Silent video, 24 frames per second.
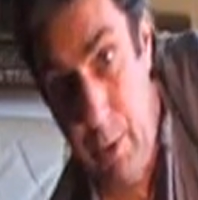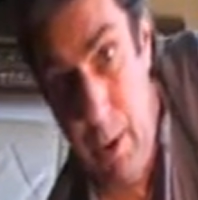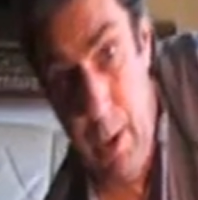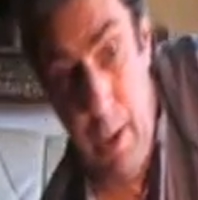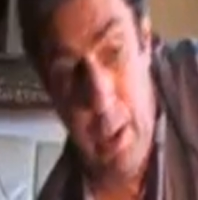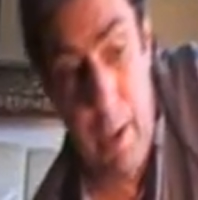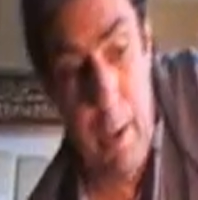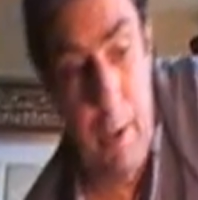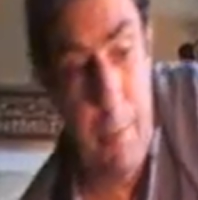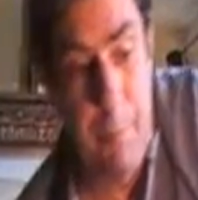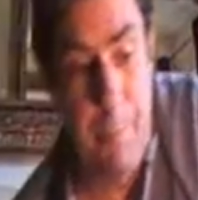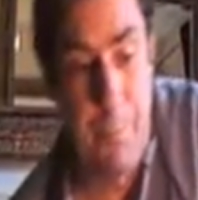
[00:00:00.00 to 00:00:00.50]
you
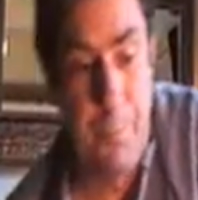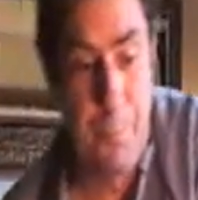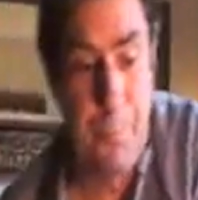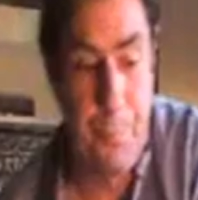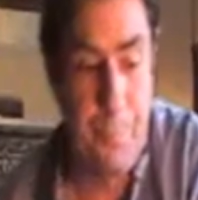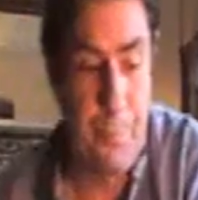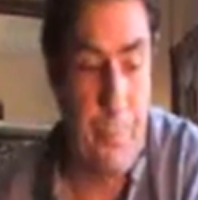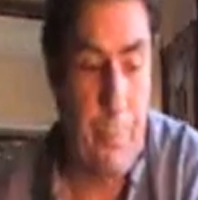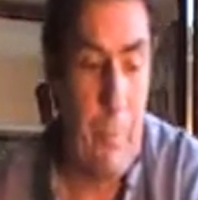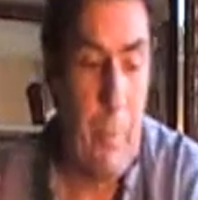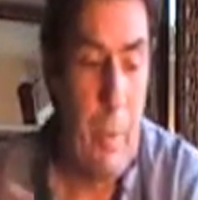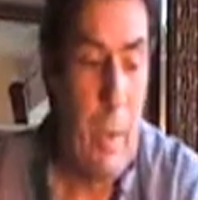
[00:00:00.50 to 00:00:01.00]
need.
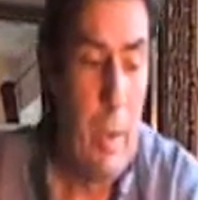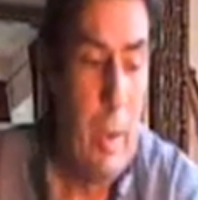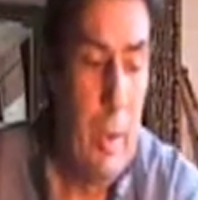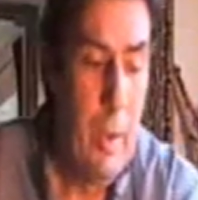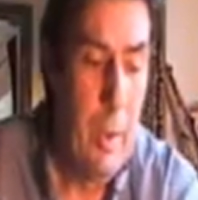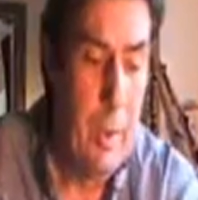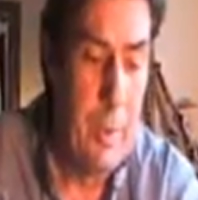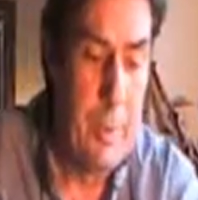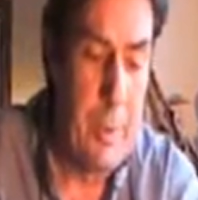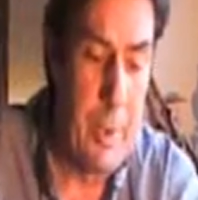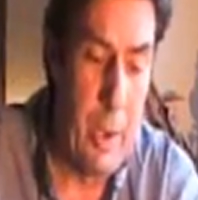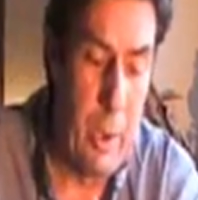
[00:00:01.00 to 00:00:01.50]

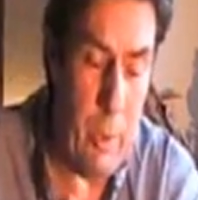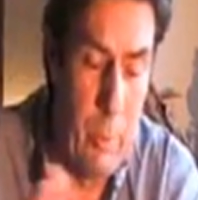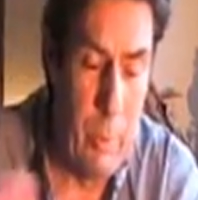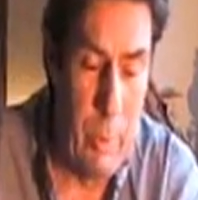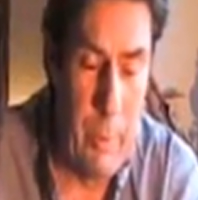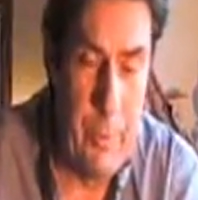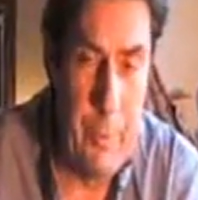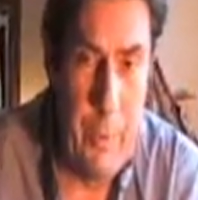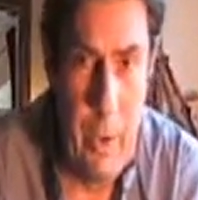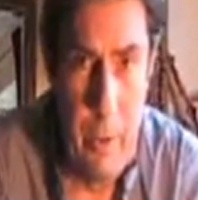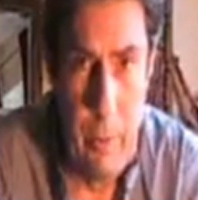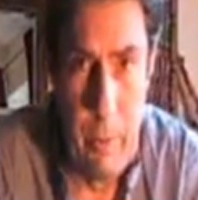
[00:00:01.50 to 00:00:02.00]
So
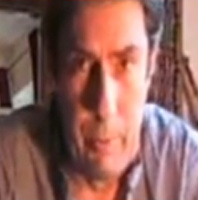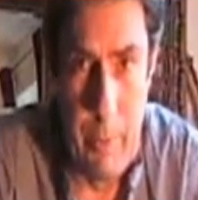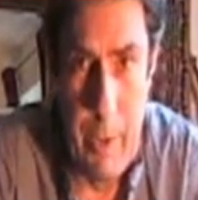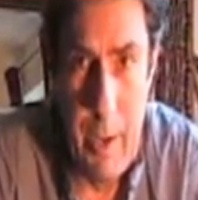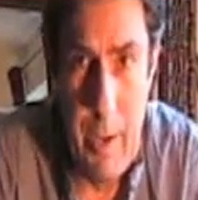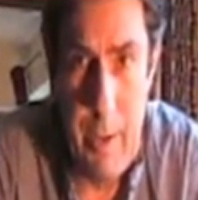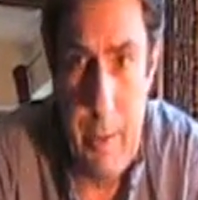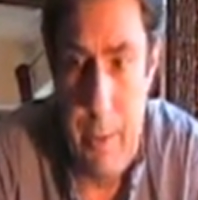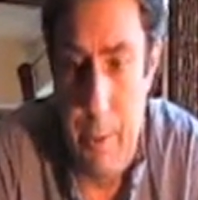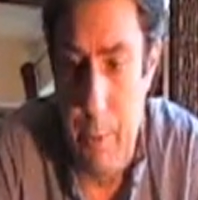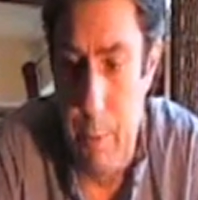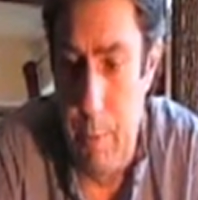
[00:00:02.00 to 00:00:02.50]
we've done all
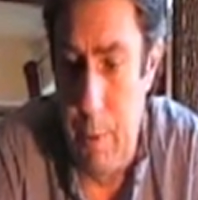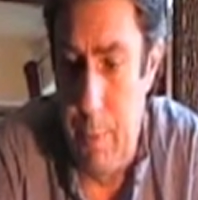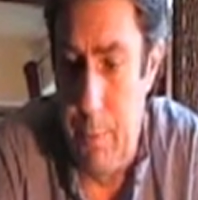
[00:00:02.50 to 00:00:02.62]
that,